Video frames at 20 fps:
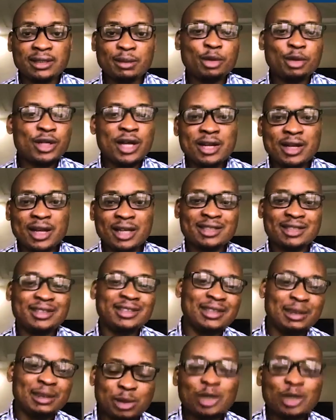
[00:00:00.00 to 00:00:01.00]
But now that it
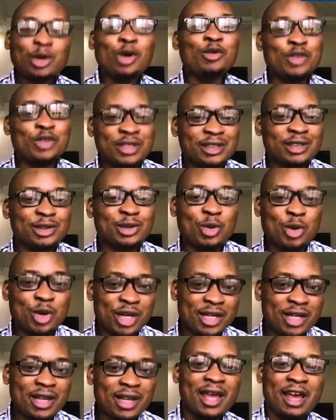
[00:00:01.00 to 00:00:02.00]
seems COVID is
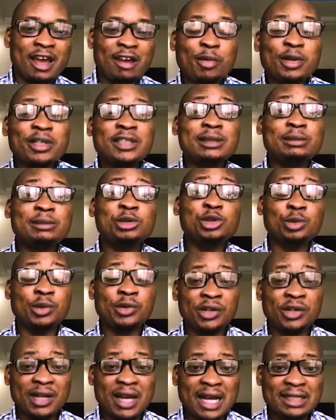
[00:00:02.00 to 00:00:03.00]
going, everybody seems to be
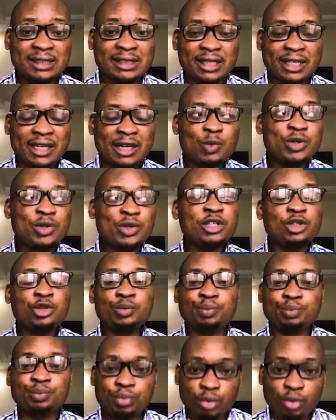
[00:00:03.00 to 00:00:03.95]
relaxed again. We need to push